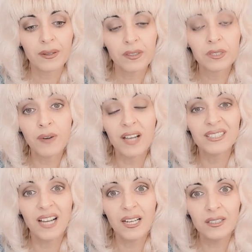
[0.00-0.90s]
As far
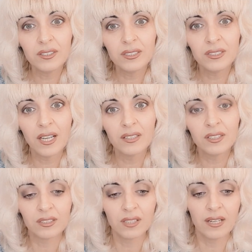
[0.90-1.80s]
as I understand,
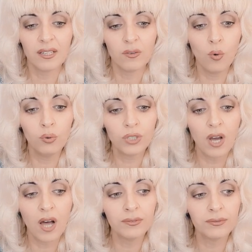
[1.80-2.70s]
it's like owned
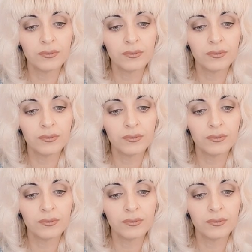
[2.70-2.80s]
half,